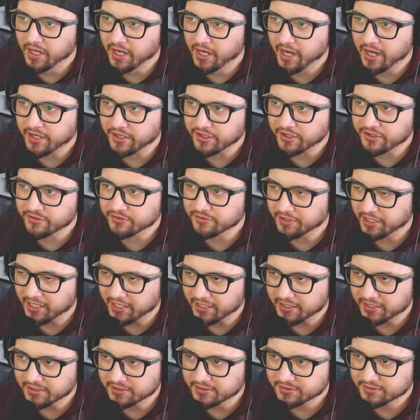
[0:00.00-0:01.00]
and
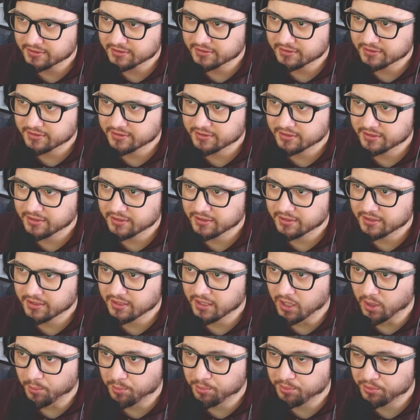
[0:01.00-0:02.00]
create
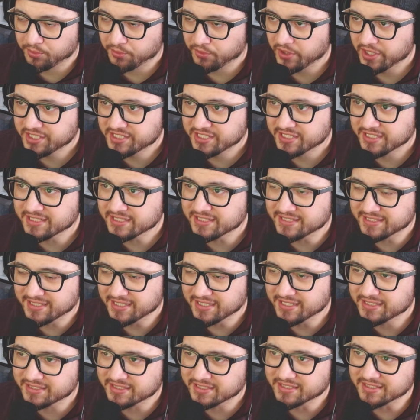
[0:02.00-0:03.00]
a pretty
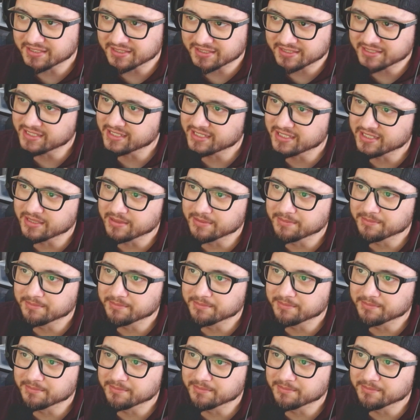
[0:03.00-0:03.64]
decent team